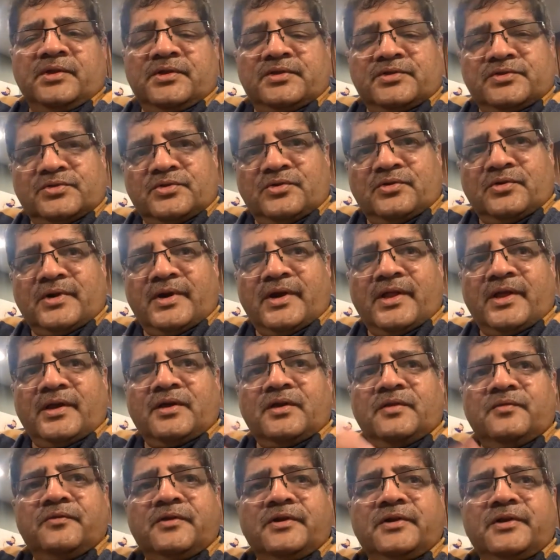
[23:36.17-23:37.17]
So, and I
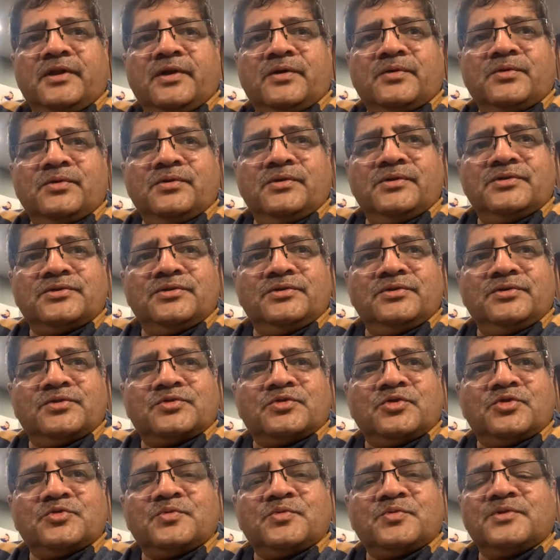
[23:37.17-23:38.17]
conveyed that to
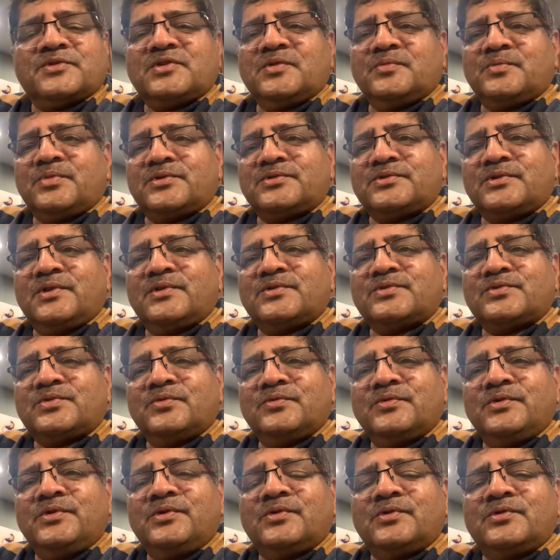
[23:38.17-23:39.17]
distinguished Toastmaster Prasad
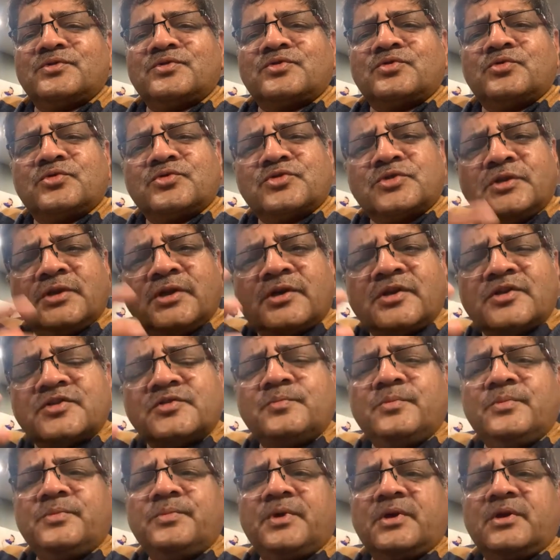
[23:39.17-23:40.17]
Sovani also. So let us
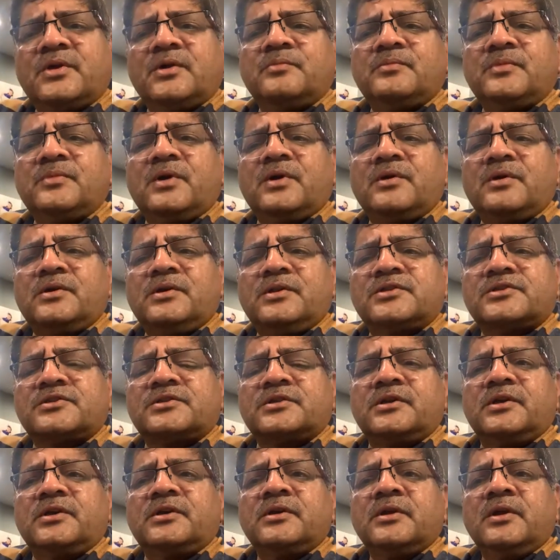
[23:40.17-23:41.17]
become our
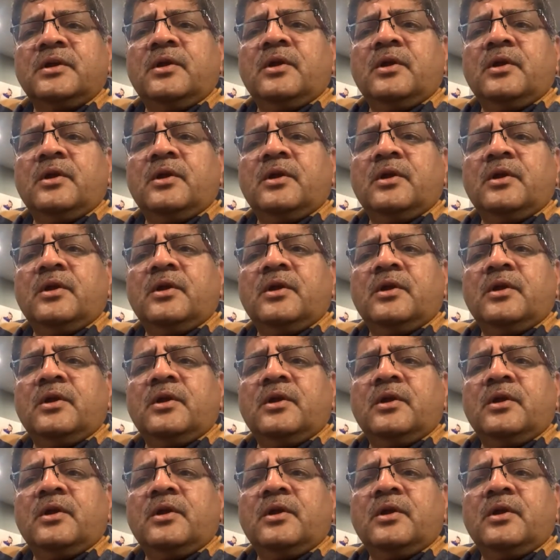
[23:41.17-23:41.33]
district,